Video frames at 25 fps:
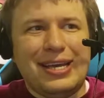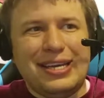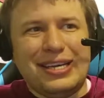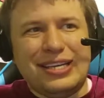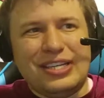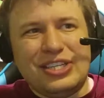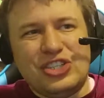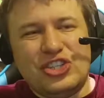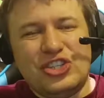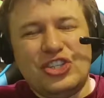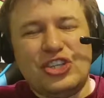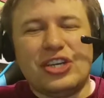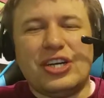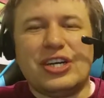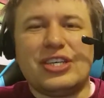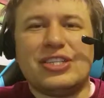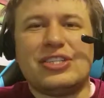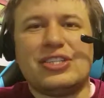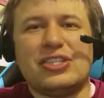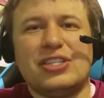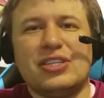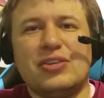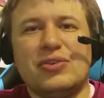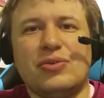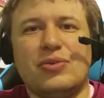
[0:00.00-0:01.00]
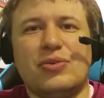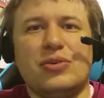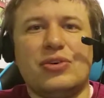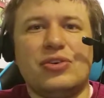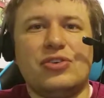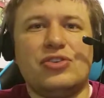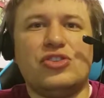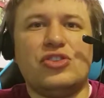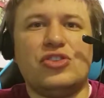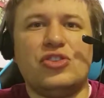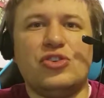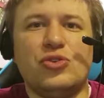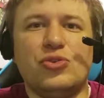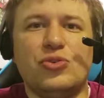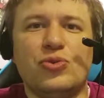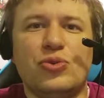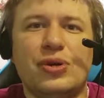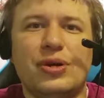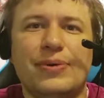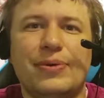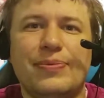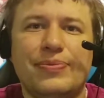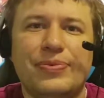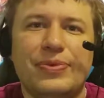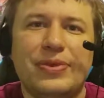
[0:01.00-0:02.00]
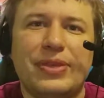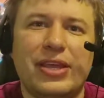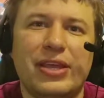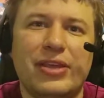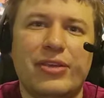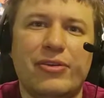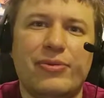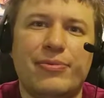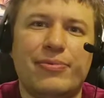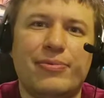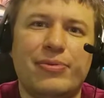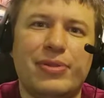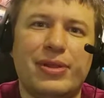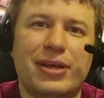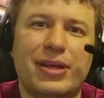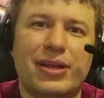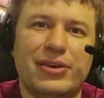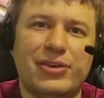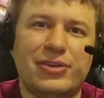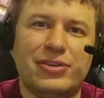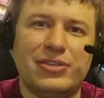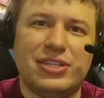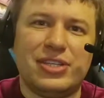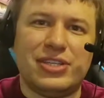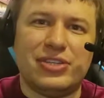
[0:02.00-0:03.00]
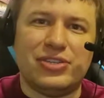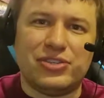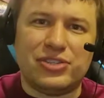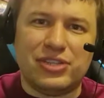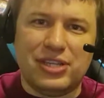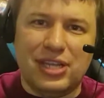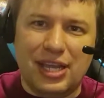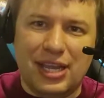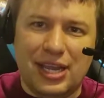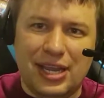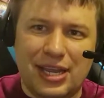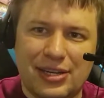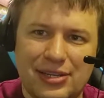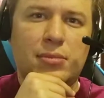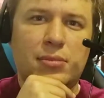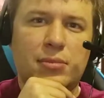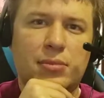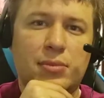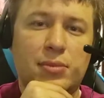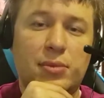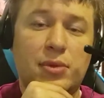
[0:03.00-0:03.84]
adjust in order to get your players entertained.